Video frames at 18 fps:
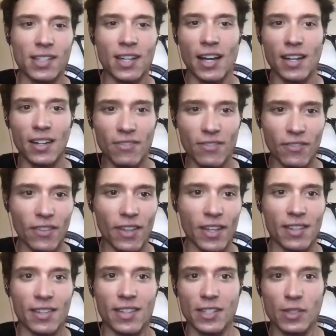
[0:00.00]
kind of
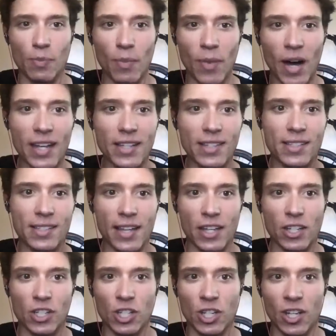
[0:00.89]
like this
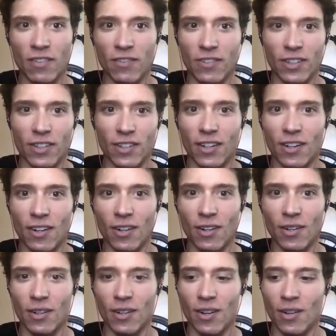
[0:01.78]
mindset shift,
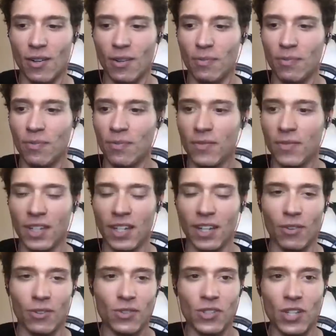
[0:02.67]
or you
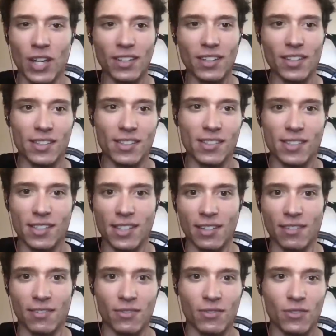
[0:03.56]
know, cyclists
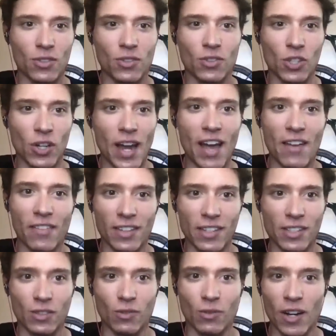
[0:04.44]
and
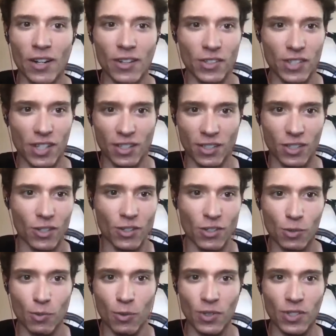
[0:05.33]
triathletes and runners and
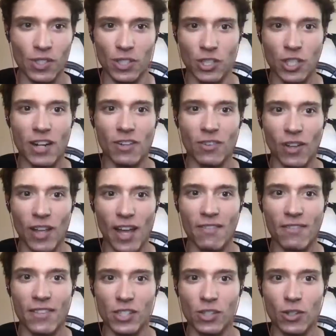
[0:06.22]
endurance sports in general
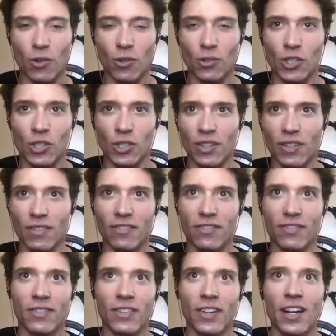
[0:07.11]
have this culture
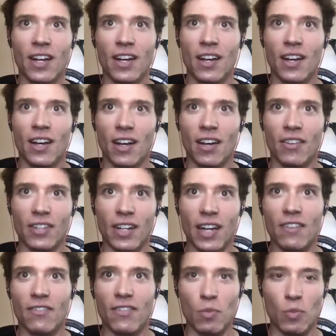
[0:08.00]
of
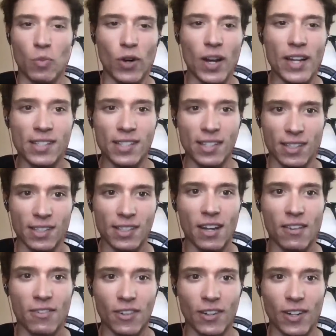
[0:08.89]
kind of embracing
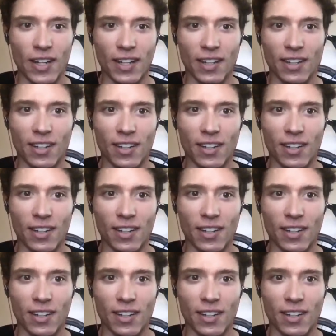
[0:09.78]
suffering.